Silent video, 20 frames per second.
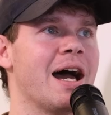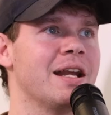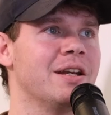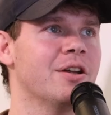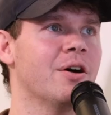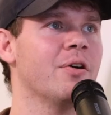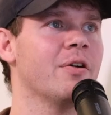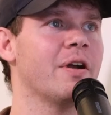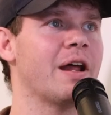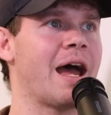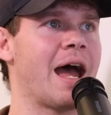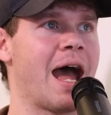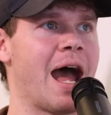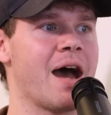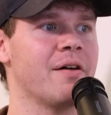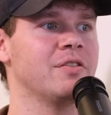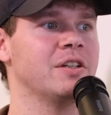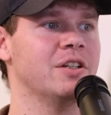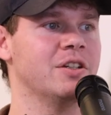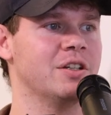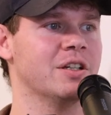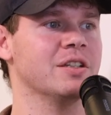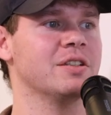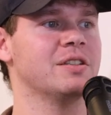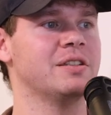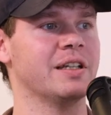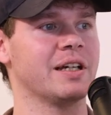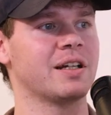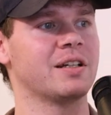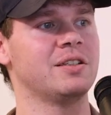I don't have to just
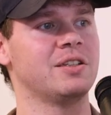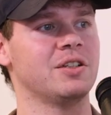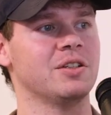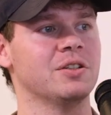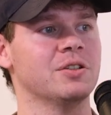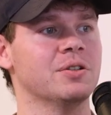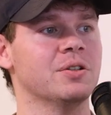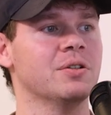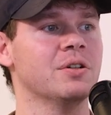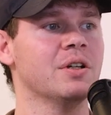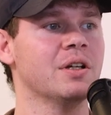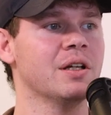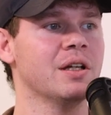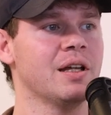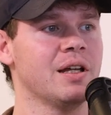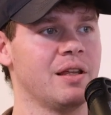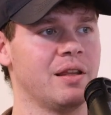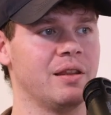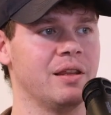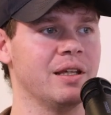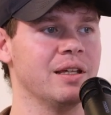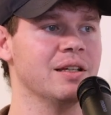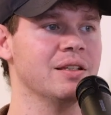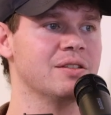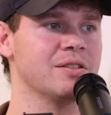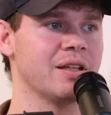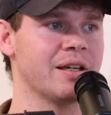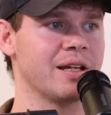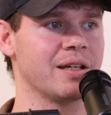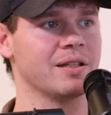stick to
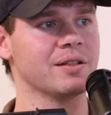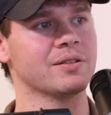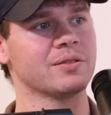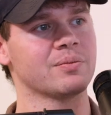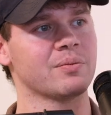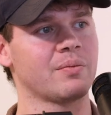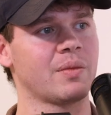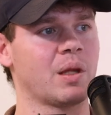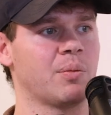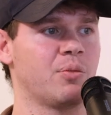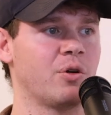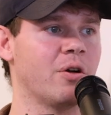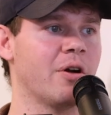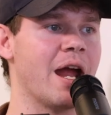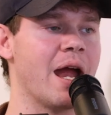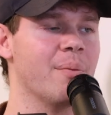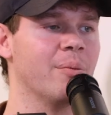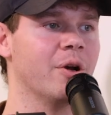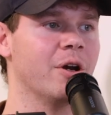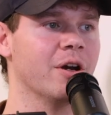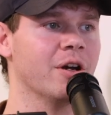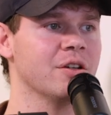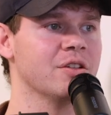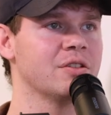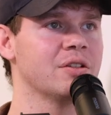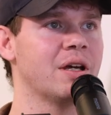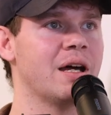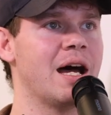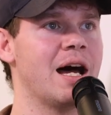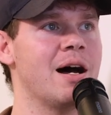these like
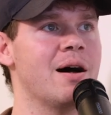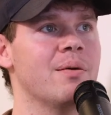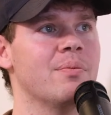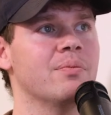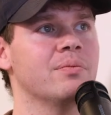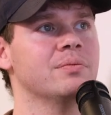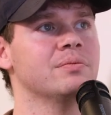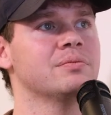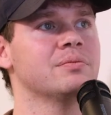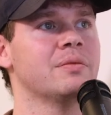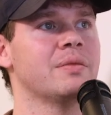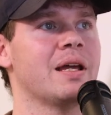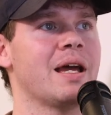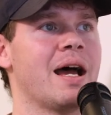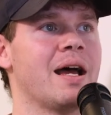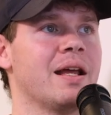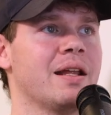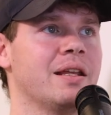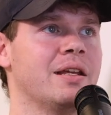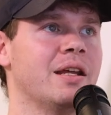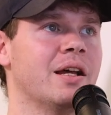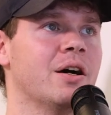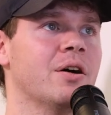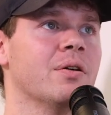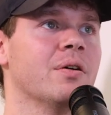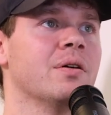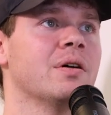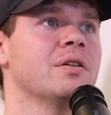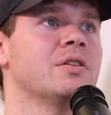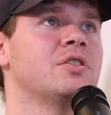parameters. You
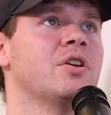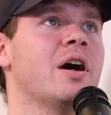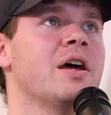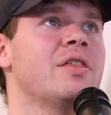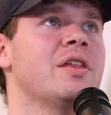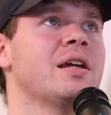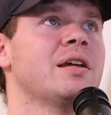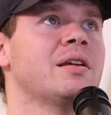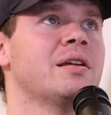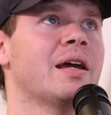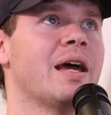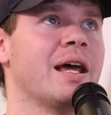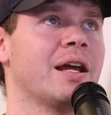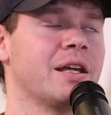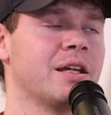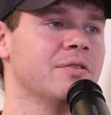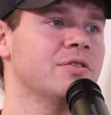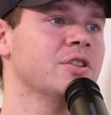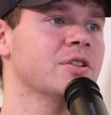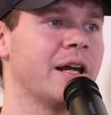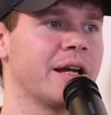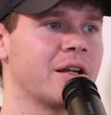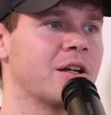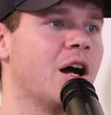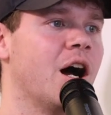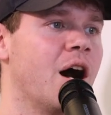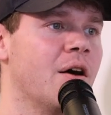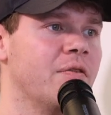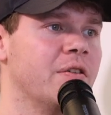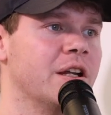know, so I think it gives you like
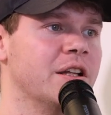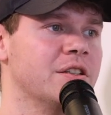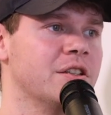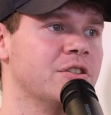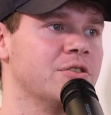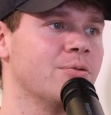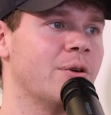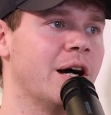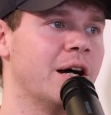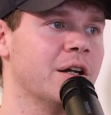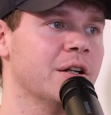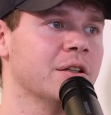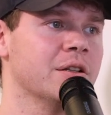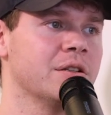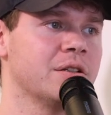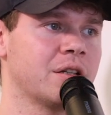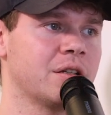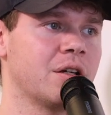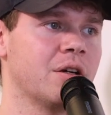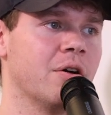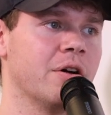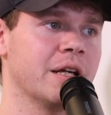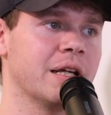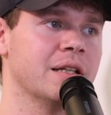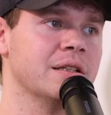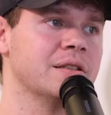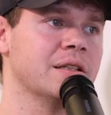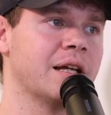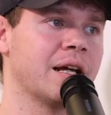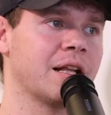confidence as well going
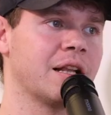into